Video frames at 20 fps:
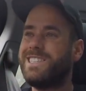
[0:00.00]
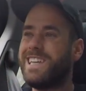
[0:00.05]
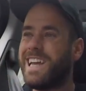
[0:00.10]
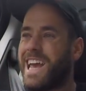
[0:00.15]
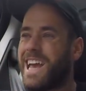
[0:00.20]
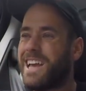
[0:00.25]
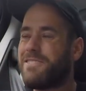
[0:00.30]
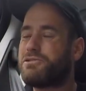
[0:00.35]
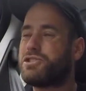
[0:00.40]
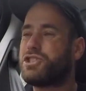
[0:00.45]

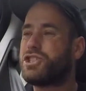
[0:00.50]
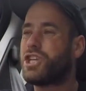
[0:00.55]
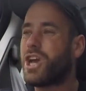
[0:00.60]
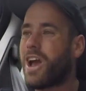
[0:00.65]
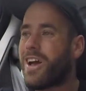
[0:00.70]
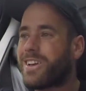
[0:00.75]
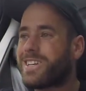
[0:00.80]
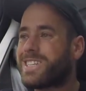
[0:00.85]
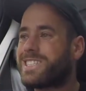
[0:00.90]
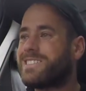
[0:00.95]
It
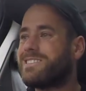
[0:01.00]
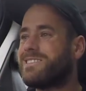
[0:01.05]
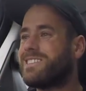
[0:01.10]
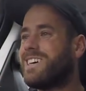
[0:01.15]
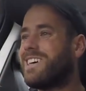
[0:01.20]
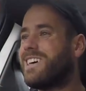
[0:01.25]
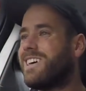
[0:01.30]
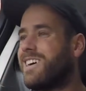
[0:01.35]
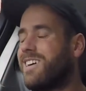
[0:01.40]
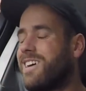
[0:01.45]
just,
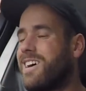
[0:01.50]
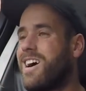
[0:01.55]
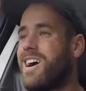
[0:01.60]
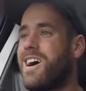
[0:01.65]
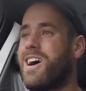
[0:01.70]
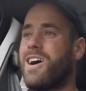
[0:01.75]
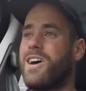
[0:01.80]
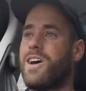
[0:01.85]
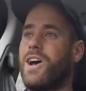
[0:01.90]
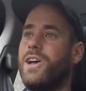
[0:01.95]

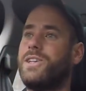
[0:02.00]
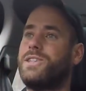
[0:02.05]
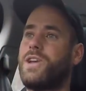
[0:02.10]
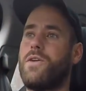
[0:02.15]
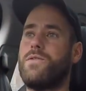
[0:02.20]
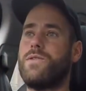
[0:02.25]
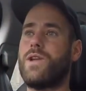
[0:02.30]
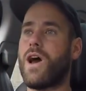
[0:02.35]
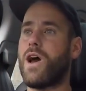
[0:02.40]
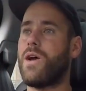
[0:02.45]
I
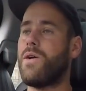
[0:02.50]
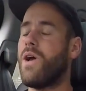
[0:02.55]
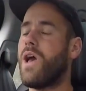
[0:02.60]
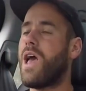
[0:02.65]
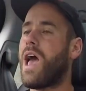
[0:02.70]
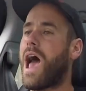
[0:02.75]
don't know.